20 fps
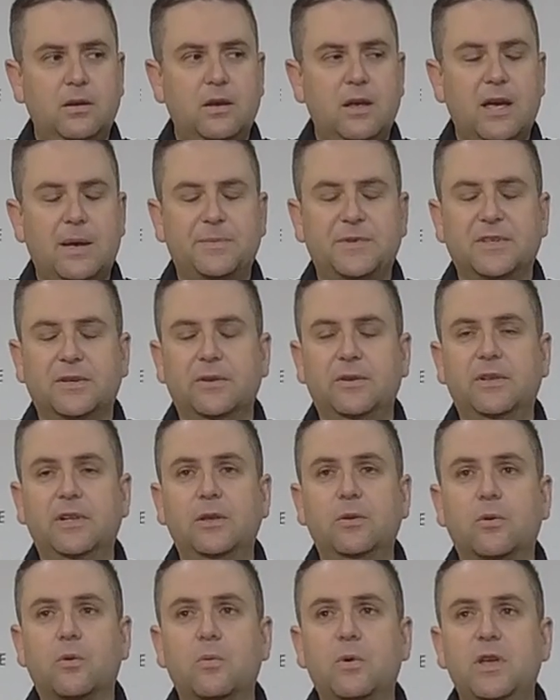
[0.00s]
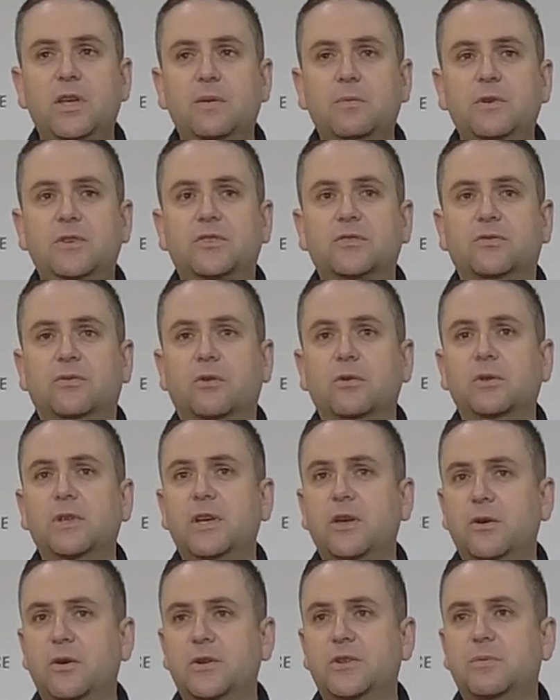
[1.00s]
Absolutely. Look, we
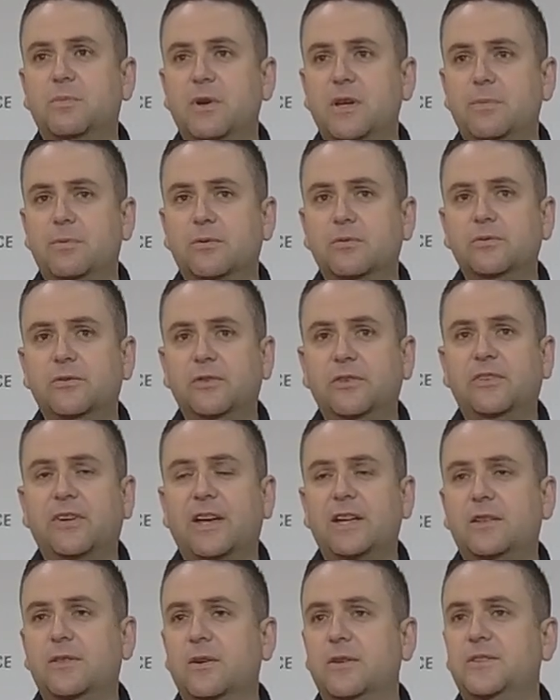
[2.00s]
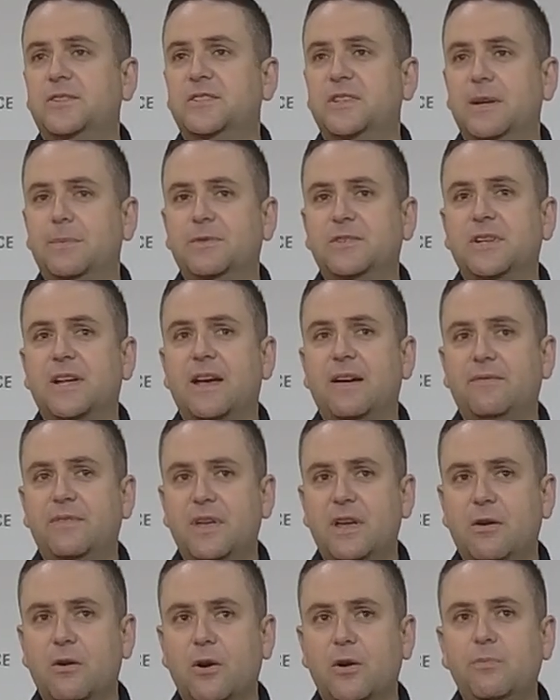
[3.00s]
strongly urge people to take those steps to have
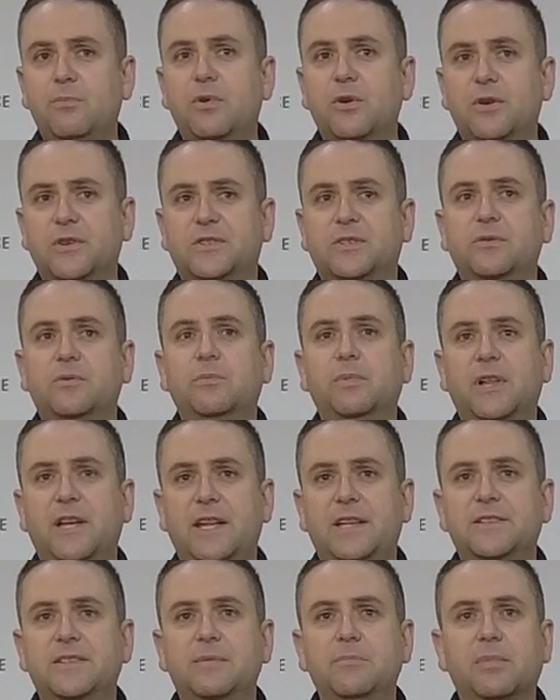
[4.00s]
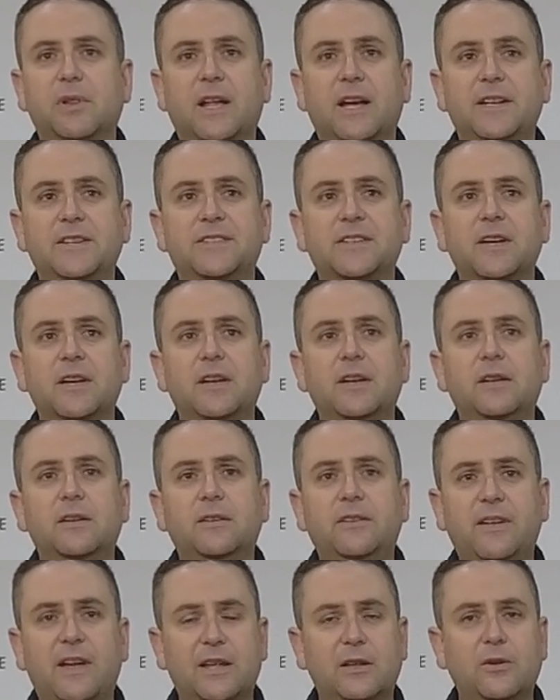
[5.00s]
their own personal plans in place.
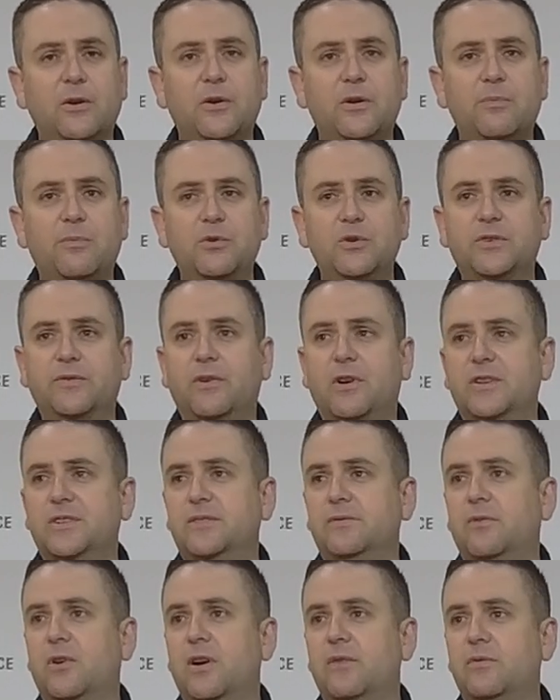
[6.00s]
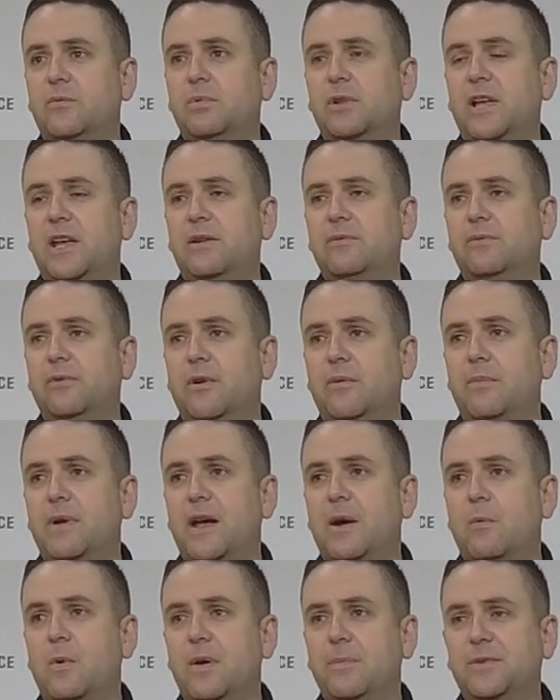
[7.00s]
Download a bushfire survival plan from
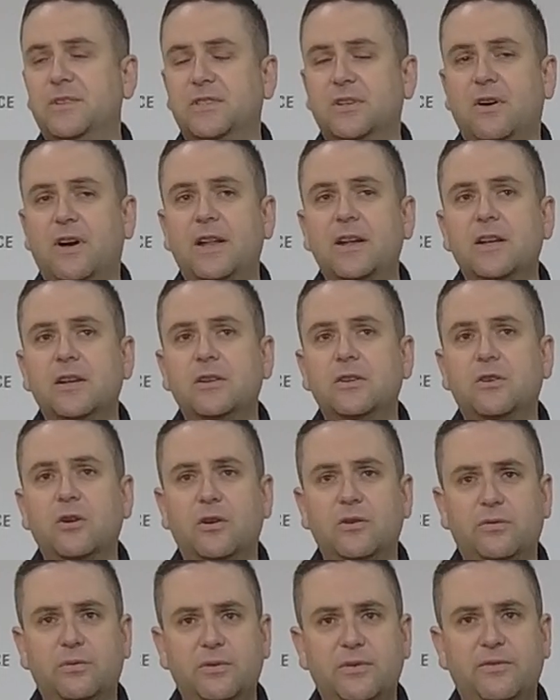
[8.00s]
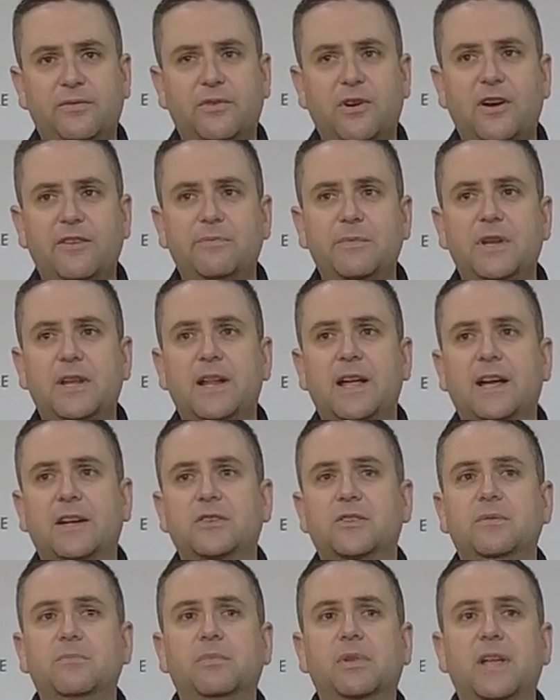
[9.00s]
our website, go through the 5-minute
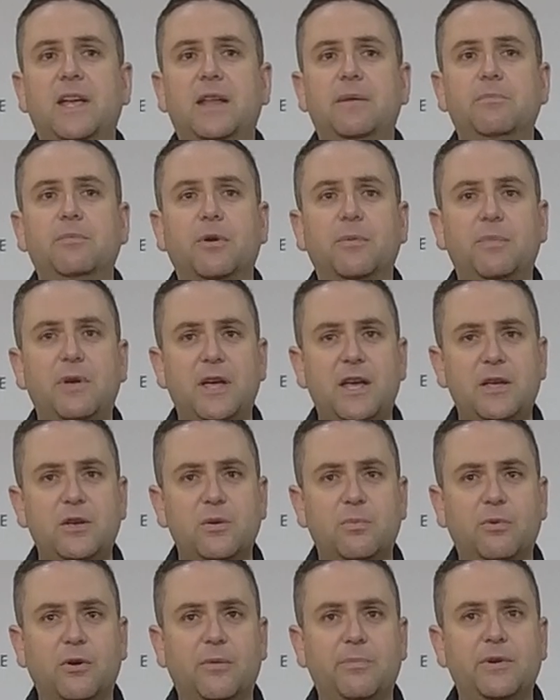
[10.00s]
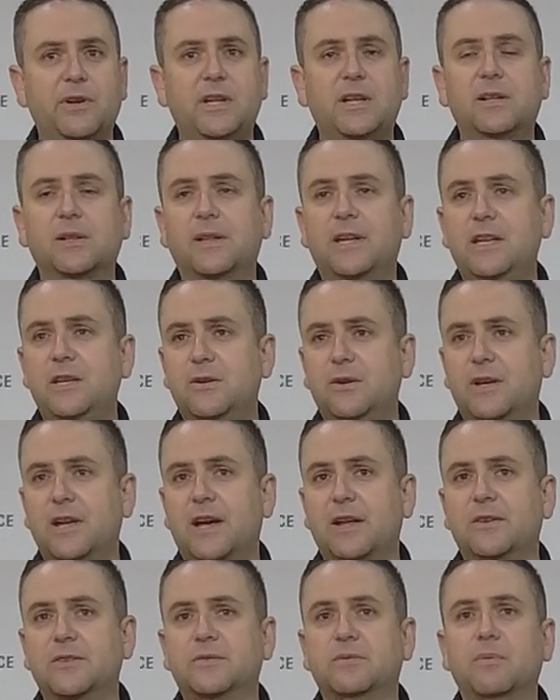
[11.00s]
action plan, prepare your property, clean your
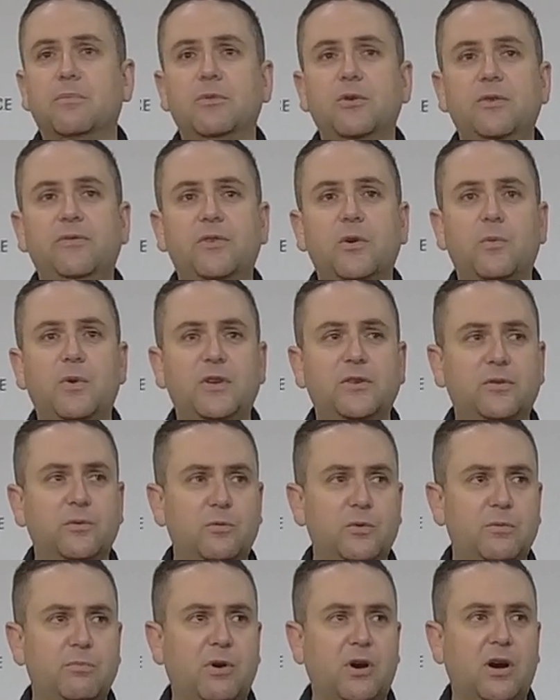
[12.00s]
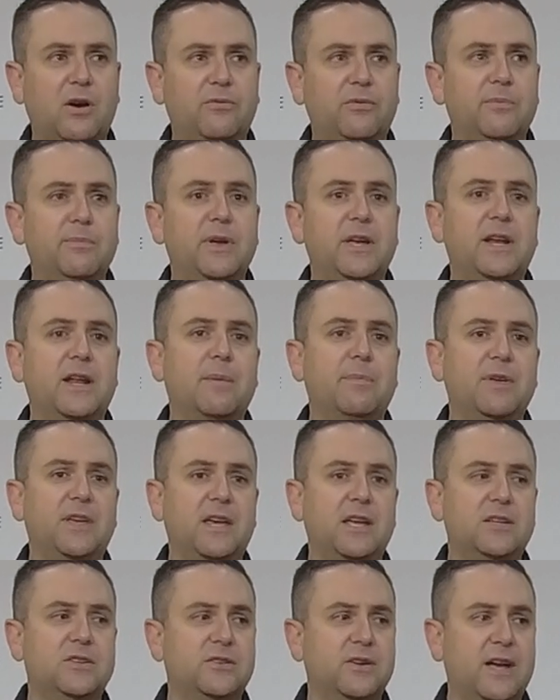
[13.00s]
gutters, remove your winter wood pile from being up
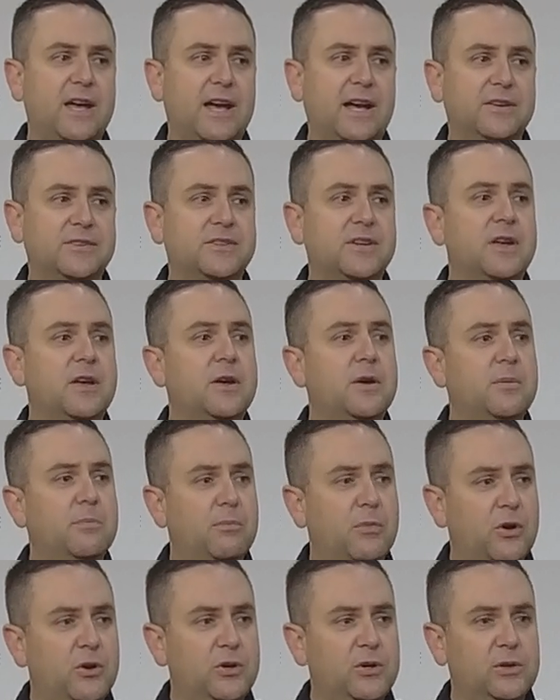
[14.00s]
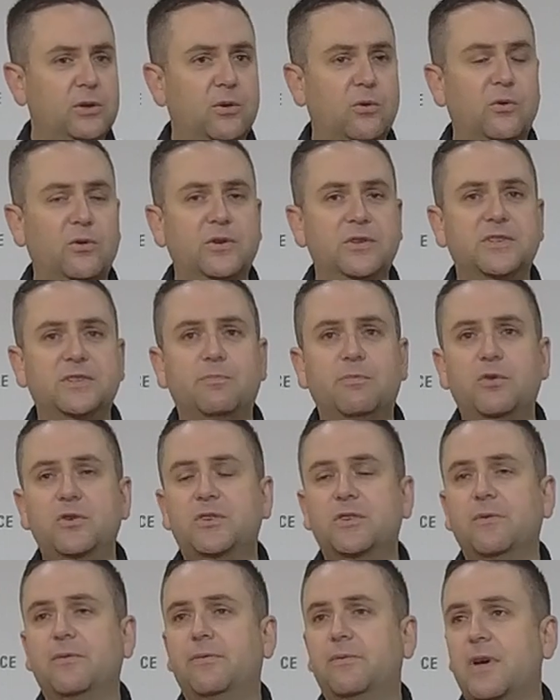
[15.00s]
against your house, mow your lawns, put
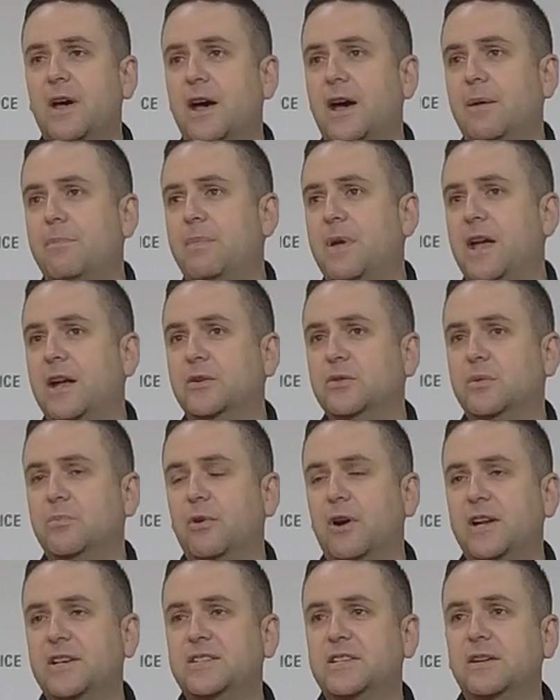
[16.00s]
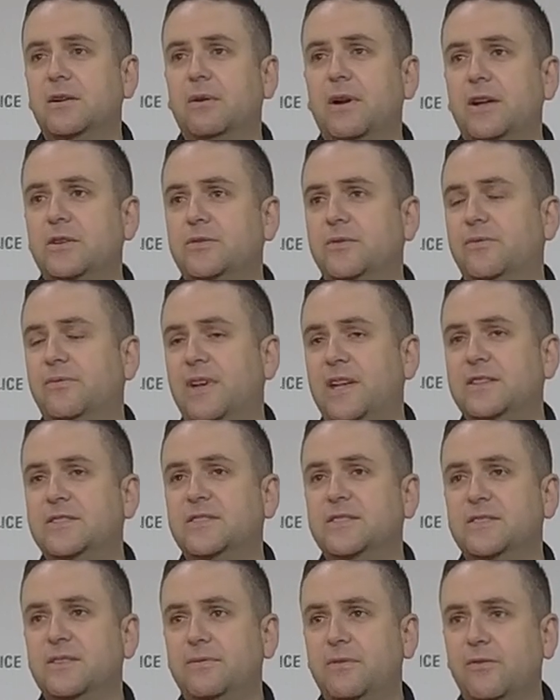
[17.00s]
your boundary breaks in around your
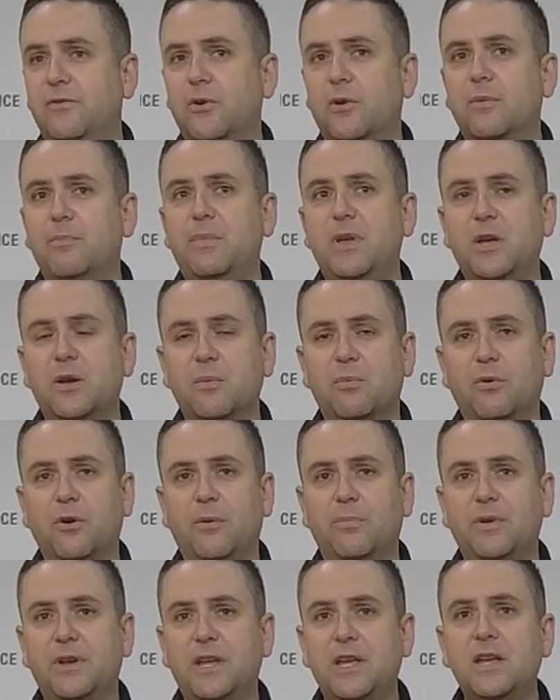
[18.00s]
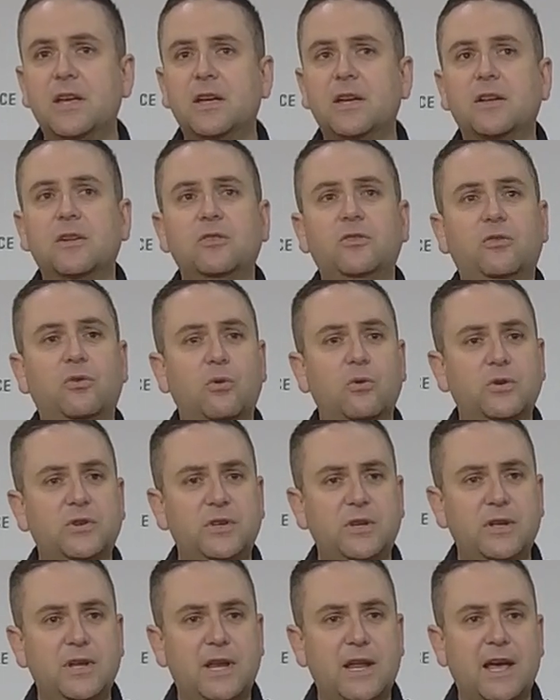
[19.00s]
fences if you've got a bigger property, talk to
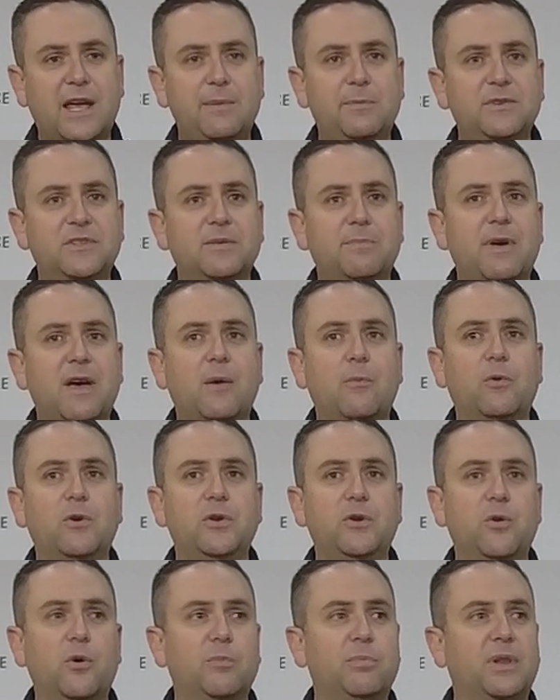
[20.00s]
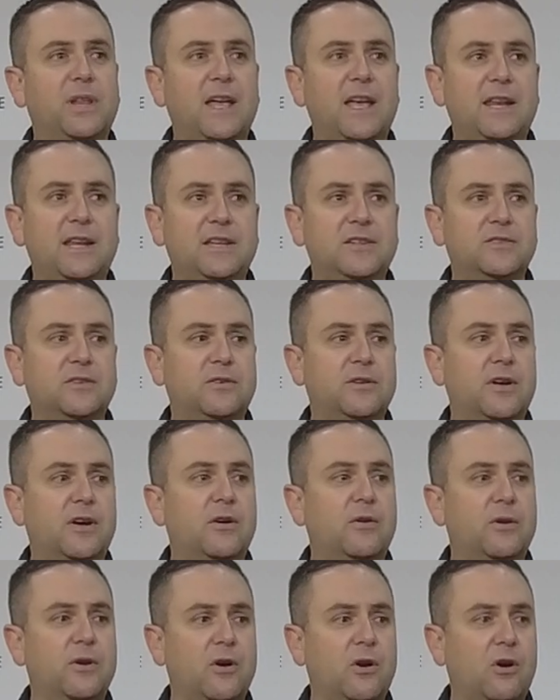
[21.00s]
your neighbours about what your plan is on
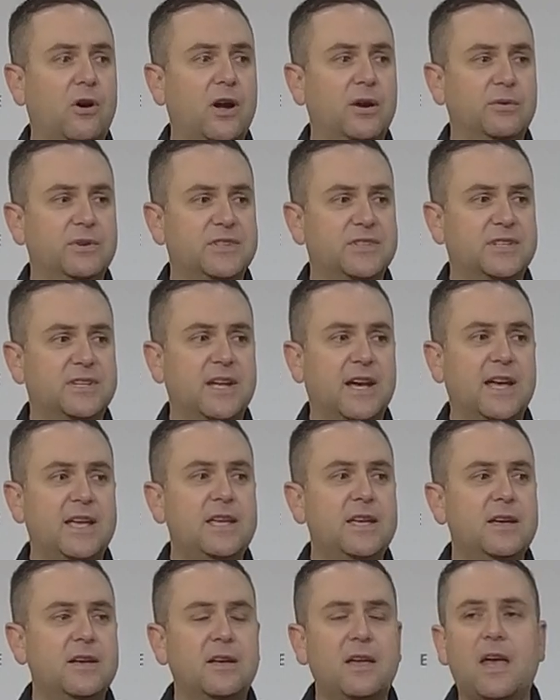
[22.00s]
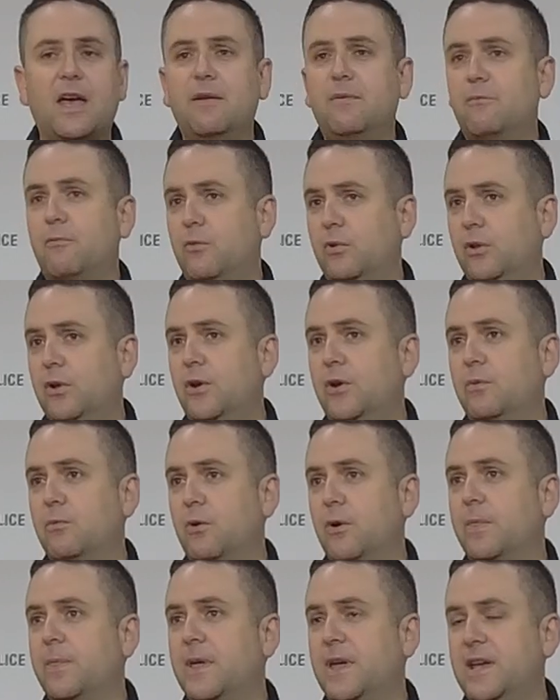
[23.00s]
a high-risk day and learn
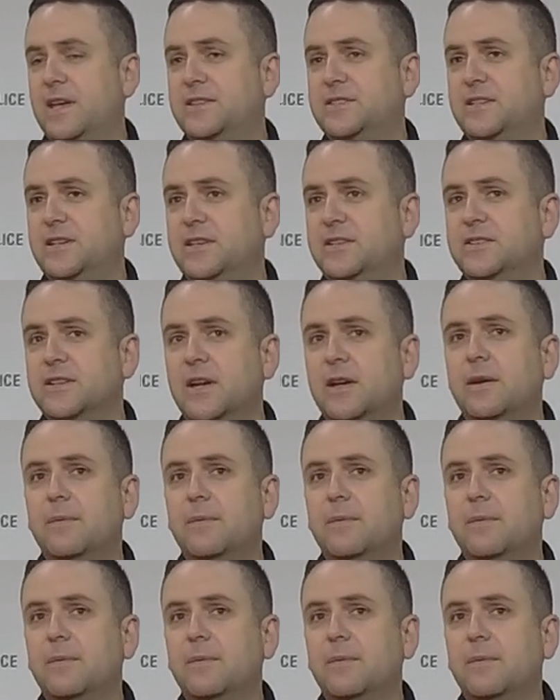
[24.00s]
what theirs is.